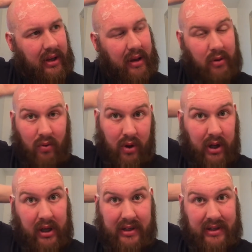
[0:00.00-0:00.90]
gave me a
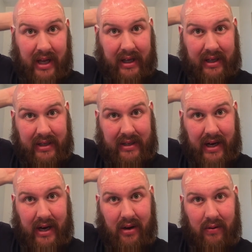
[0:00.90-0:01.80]
really good selectness that
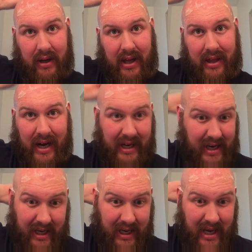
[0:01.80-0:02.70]
I don't get, that I
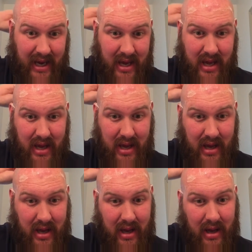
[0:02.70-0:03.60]
didn't get
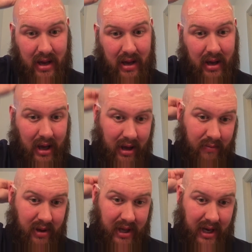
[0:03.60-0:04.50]
um,
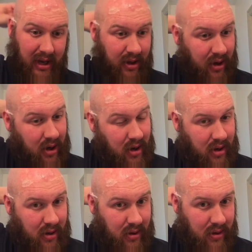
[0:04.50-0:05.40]
with any other
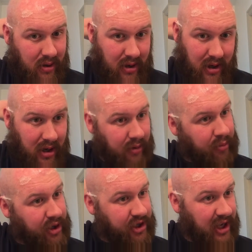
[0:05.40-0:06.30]

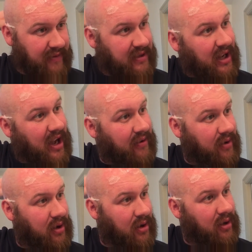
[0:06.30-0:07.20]
pre-shave stuff.
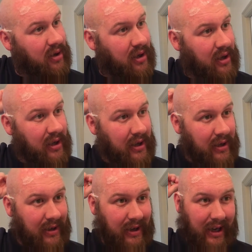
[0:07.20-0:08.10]

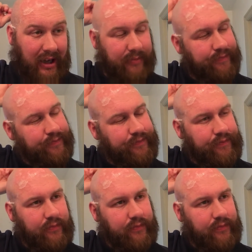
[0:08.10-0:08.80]
Um,